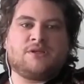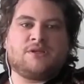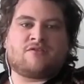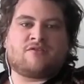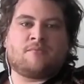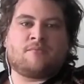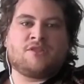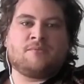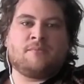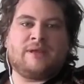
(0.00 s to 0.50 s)
of
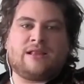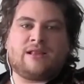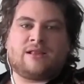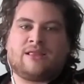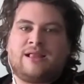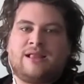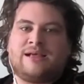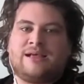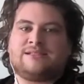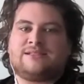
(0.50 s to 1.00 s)
um, the middle
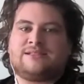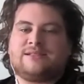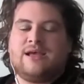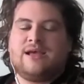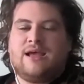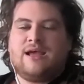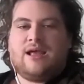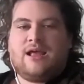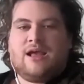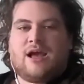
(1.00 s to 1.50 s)
class
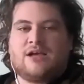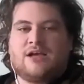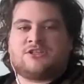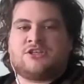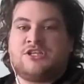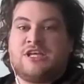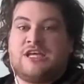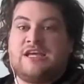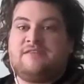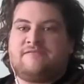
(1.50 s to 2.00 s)
as a
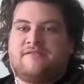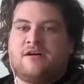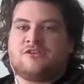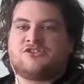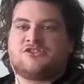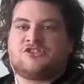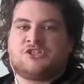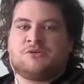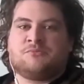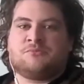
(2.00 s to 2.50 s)
default
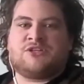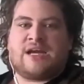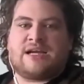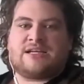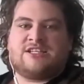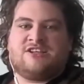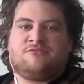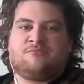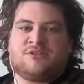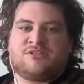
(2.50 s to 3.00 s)

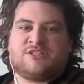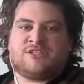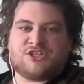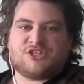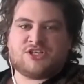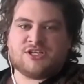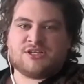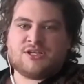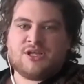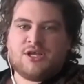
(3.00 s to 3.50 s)
subjective
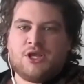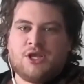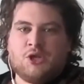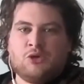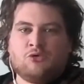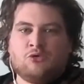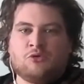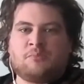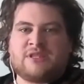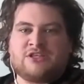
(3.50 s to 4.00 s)
position
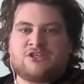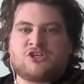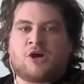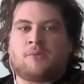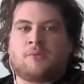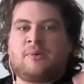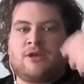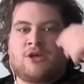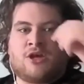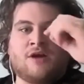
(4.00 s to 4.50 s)
would be the
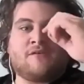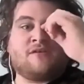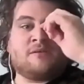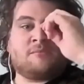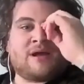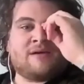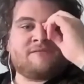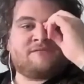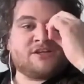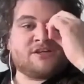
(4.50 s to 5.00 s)
topic covered
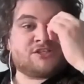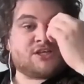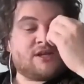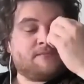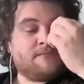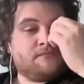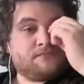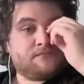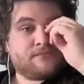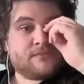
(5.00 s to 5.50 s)
by Fisher
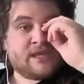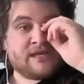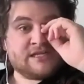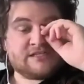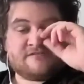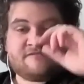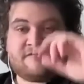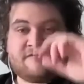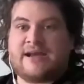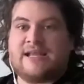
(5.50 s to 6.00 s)
in his
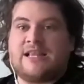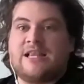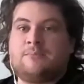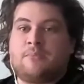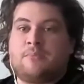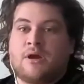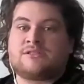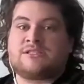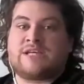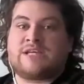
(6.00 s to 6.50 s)
final
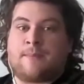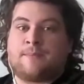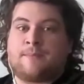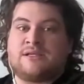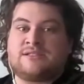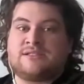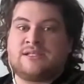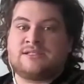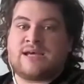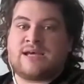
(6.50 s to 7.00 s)

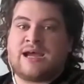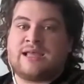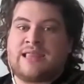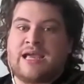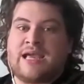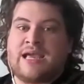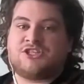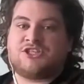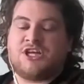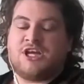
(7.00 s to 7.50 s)
post-capitalist desire
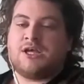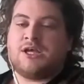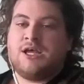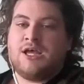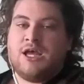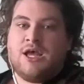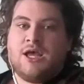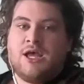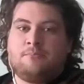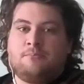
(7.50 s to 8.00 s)
lecture
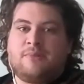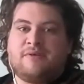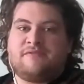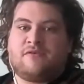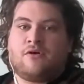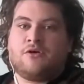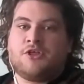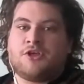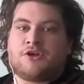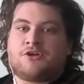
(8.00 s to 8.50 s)

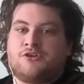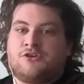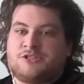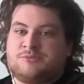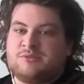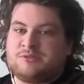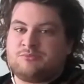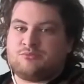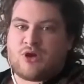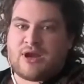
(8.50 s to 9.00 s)
before the
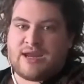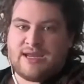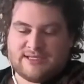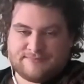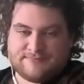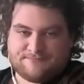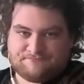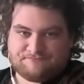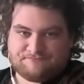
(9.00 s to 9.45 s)
Christmas break.